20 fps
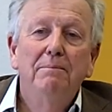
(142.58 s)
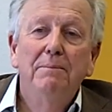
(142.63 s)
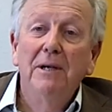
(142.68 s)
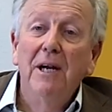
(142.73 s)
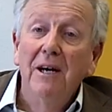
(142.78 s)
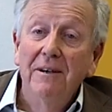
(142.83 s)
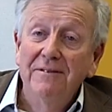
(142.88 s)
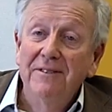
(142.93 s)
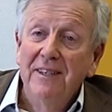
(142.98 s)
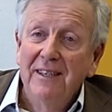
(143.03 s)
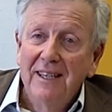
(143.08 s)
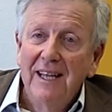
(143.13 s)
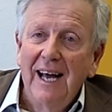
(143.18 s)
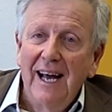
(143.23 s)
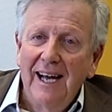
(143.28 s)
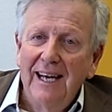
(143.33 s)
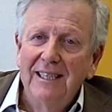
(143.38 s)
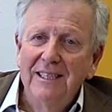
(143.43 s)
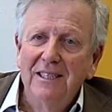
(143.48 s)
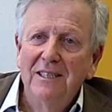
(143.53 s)
But after
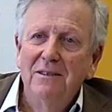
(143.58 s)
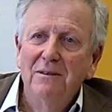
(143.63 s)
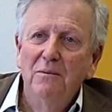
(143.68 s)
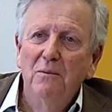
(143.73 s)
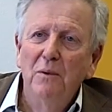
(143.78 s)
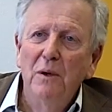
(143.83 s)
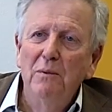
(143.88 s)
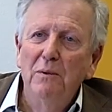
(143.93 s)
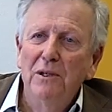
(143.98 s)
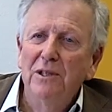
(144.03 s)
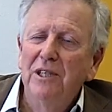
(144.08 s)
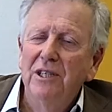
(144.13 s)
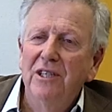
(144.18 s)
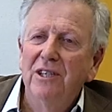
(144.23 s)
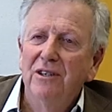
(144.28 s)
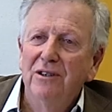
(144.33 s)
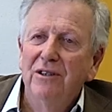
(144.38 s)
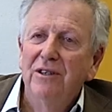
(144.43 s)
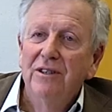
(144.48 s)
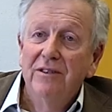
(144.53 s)
that, we wanted
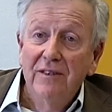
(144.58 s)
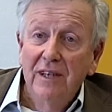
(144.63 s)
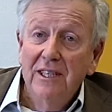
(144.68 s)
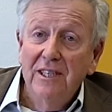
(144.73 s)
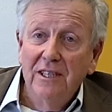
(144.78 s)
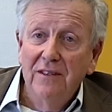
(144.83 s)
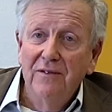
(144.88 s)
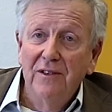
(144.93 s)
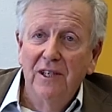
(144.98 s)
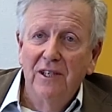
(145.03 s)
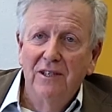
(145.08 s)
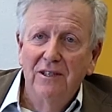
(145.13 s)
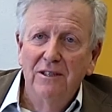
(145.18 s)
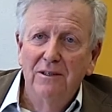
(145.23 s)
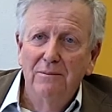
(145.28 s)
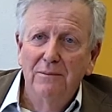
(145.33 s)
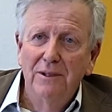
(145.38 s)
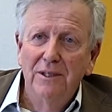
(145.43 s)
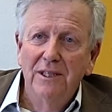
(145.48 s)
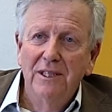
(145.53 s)
to look at the rest of the
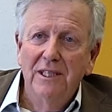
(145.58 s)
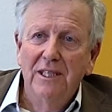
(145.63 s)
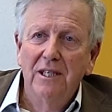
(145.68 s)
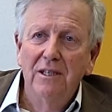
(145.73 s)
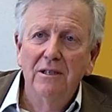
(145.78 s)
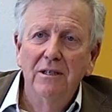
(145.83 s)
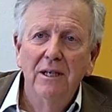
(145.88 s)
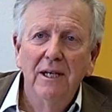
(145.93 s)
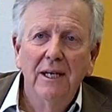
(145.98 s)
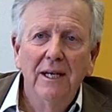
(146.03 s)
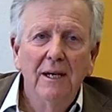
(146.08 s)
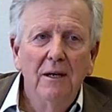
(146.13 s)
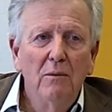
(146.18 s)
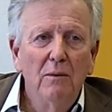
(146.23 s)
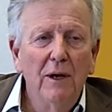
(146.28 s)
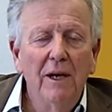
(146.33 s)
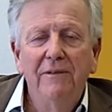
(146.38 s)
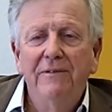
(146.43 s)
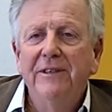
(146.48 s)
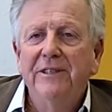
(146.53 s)
arguments. So,
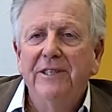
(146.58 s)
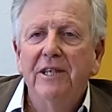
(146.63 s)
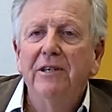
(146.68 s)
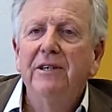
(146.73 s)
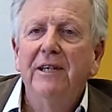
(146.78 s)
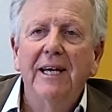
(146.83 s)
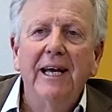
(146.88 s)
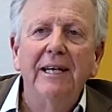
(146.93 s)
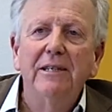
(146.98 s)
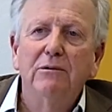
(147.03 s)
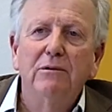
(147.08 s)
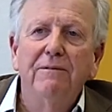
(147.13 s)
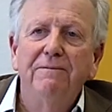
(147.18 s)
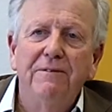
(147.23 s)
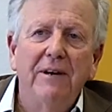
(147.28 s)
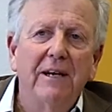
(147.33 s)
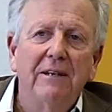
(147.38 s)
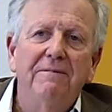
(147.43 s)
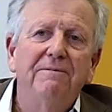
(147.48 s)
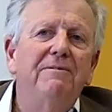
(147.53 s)
well, if it's only going to
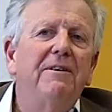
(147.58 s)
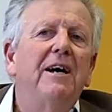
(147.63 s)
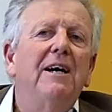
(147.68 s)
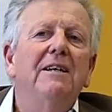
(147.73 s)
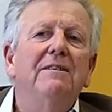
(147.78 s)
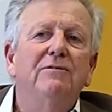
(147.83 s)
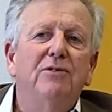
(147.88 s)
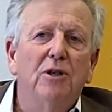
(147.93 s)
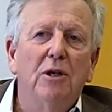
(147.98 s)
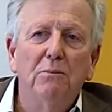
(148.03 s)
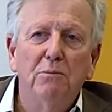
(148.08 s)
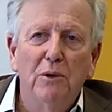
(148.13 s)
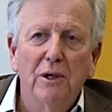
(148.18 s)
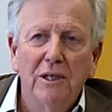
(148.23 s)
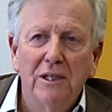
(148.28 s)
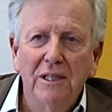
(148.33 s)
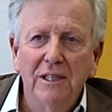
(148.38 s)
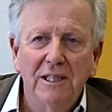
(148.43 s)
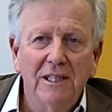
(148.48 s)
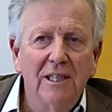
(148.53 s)
affect 5 shop
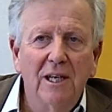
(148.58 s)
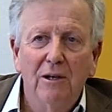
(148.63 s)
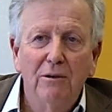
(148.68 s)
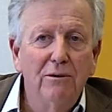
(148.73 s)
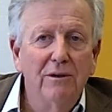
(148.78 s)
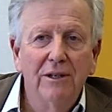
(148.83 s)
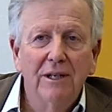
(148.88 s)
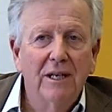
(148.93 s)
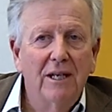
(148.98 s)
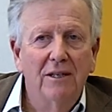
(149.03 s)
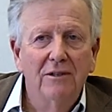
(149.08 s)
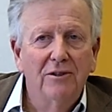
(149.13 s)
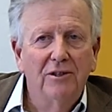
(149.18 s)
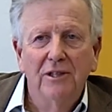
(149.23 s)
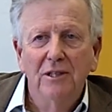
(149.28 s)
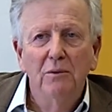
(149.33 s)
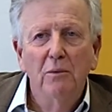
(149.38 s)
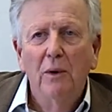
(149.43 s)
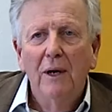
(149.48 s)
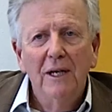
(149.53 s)
workers in the whole of the
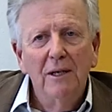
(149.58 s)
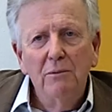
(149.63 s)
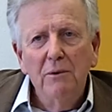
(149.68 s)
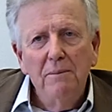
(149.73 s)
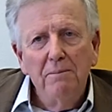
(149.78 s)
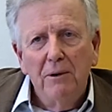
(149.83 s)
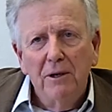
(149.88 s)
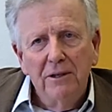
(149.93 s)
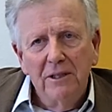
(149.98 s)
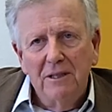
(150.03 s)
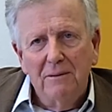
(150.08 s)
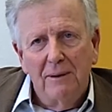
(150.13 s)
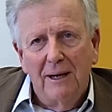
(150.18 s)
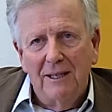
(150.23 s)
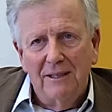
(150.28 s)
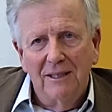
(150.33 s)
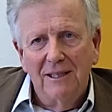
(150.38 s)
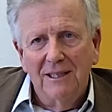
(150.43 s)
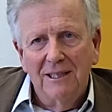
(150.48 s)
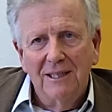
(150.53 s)
country, why are we bothered
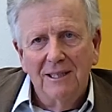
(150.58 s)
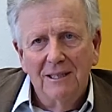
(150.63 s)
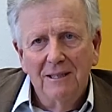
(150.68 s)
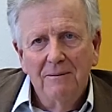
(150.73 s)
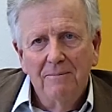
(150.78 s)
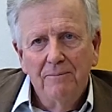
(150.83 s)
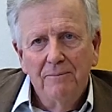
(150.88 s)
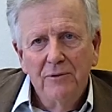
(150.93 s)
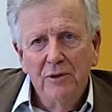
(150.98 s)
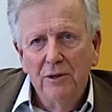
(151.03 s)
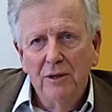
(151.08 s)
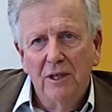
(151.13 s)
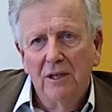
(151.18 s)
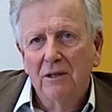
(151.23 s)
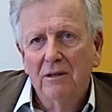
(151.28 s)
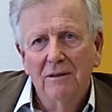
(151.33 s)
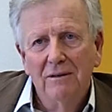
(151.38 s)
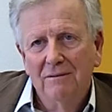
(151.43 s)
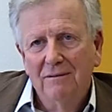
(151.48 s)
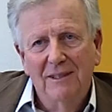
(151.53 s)
about it? You know,
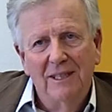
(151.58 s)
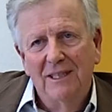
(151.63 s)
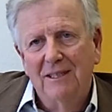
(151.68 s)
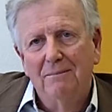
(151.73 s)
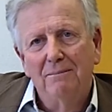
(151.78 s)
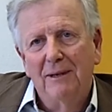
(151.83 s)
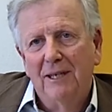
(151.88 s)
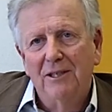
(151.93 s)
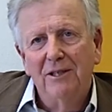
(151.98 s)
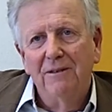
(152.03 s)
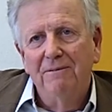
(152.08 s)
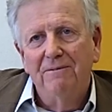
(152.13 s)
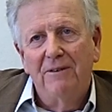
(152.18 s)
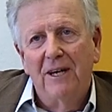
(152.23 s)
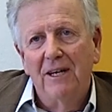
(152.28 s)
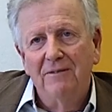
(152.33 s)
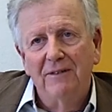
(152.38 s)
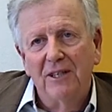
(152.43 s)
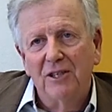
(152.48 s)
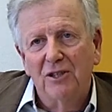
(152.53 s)
it doesn't matter if
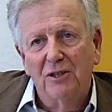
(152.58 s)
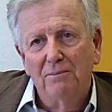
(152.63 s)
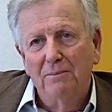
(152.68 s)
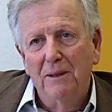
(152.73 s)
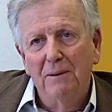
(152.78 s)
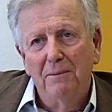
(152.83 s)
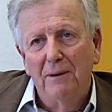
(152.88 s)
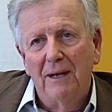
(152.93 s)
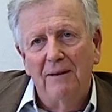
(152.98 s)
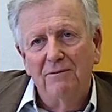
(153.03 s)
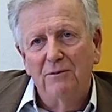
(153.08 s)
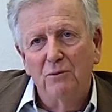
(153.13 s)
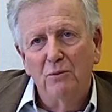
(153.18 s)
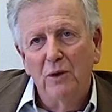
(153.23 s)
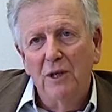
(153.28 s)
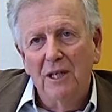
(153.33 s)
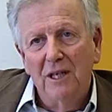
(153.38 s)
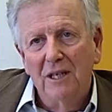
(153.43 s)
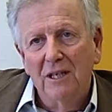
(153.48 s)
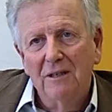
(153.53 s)
5 extra people have to
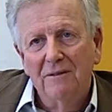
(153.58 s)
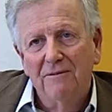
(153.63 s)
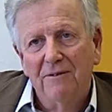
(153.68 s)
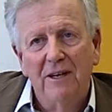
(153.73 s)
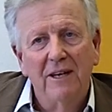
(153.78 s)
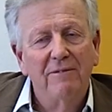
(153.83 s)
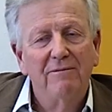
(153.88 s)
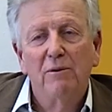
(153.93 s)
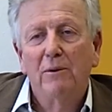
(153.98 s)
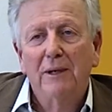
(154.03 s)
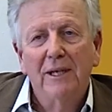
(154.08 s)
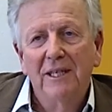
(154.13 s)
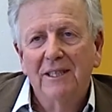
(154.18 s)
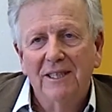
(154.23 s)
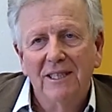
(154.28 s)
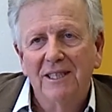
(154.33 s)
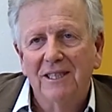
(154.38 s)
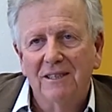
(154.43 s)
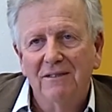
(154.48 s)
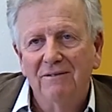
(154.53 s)
work for everyone
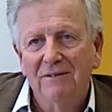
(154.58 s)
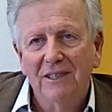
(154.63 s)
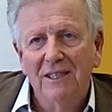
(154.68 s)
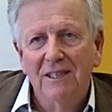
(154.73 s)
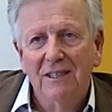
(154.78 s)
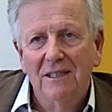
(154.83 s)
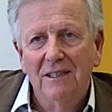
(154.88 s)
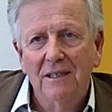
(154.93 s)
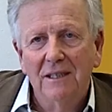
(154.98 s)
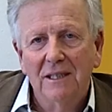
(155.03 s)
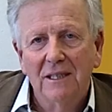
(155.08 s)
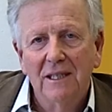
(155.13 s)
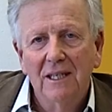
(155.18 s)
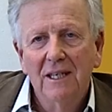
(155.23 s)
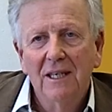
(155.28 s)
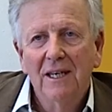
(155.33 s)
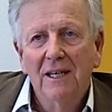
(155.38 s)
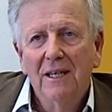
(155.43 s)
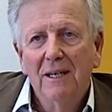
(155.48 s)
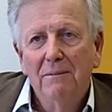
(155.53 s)
else's convenience.
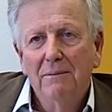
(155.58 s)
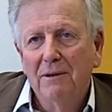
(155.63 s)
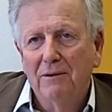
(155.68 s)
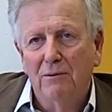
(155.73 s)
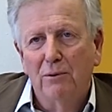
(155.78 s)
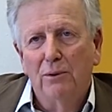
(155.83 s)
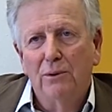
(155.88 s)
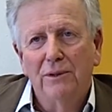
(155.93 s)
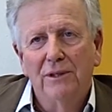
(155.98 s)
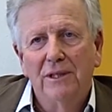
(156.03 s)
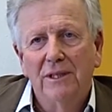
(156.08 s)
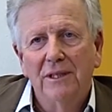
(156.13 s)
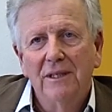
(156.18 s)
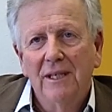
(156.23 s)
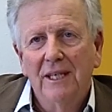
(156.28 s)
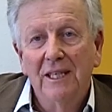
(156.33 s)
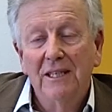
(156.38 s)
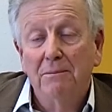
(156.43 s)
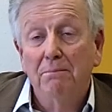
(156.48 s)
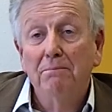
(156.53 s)
But of course,
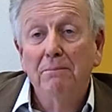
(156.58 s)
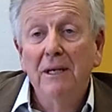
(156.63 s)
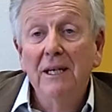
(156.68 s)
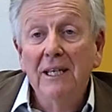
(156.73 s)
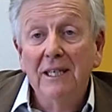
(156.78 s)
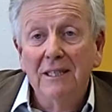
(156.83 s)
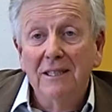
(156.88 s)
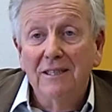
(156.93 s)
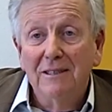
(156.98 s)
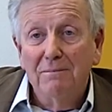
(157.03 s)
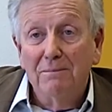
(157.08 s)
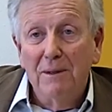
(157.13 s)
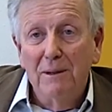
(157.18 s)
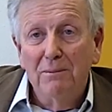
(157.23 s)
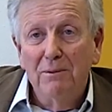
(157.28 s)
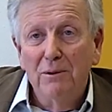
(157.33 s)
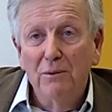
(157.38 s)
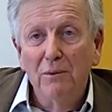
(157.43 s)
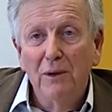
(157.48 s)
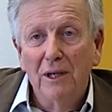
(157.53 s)
it's millions of
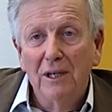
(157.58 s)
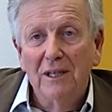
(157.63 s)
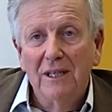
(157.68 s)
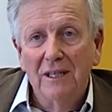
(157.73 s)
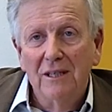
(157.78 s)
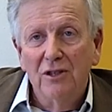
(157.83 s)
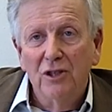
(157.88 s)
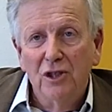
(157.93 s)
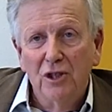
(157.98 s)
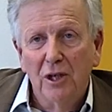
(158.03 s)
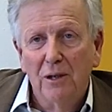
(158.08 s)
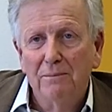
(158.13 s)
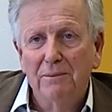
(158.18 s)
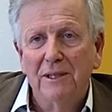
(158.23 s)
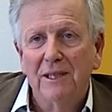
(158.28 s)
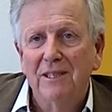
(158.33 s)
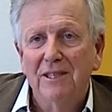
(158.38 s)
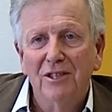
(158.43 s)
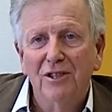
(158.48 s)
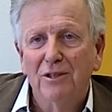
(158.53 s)
people who work in
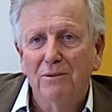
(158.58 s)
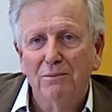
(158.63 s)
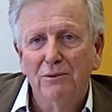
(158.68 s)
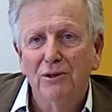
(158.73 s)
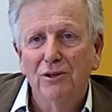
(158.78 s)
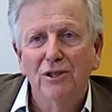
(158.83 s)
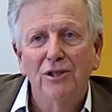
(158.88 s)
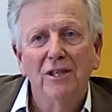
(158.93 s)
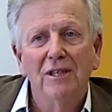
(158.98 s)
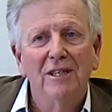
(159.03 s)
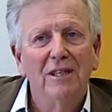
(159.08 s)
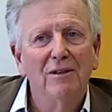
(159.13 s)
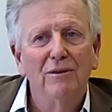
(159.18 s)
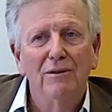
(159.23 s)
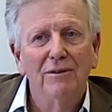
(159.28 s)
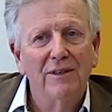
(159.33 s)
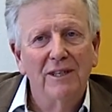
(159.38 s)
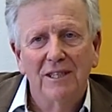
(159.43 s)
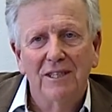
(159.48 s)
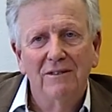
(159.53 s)
shops and distribution and
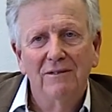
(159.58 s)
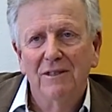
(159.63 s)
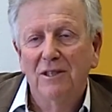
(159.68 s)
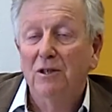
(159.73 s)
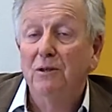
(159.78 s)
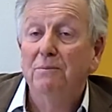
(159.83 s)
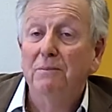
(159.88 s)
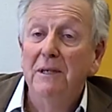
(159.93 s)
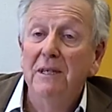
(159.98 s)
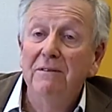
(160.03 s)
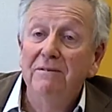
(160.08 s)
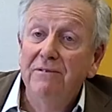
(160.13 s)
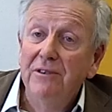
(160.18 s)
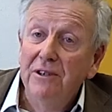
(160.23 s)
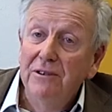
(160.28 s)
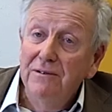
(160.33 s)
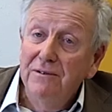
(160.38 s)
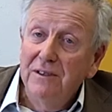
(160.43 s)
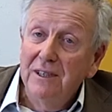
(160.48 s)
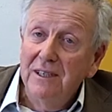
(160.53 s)
all the rest of it who'd be
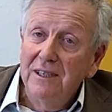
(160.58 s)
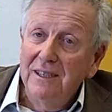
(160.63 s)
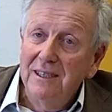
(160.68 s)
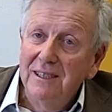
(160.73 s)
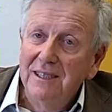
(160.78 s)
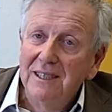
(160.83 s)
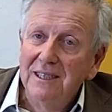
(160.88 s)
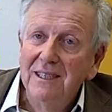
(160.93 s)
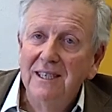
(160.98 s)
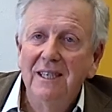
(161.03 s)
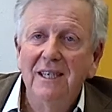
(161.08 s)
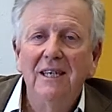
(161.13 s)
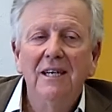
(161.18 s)
involved in this.